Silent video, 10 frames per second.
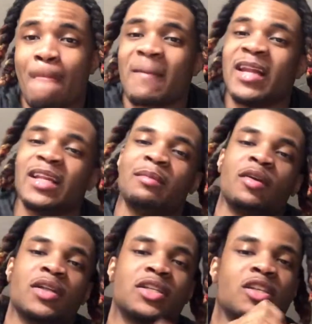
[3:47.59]
Anything below
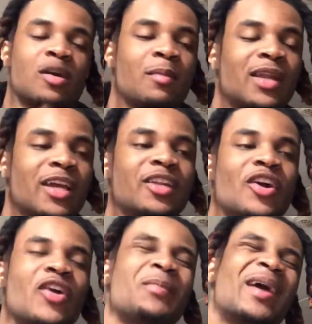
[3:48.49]
a 10 on my nigga
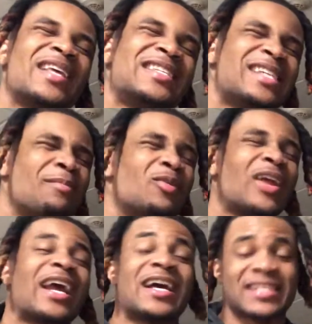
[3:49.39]
Durk, man. Simple.
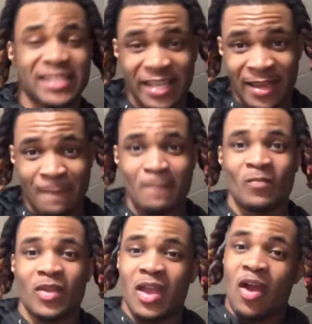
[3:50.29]
Like I said,
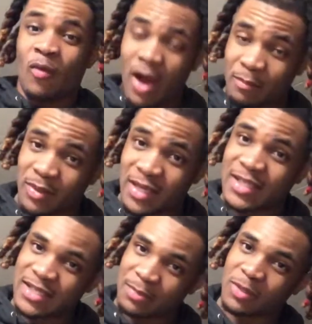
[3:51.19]
YB
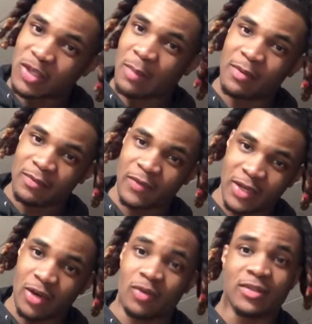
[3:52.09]
should be dropping a
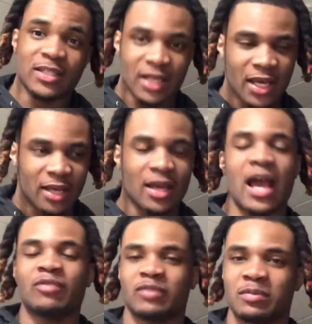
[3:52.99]
video today
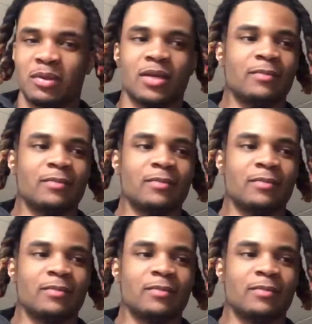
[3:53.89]
as we speak.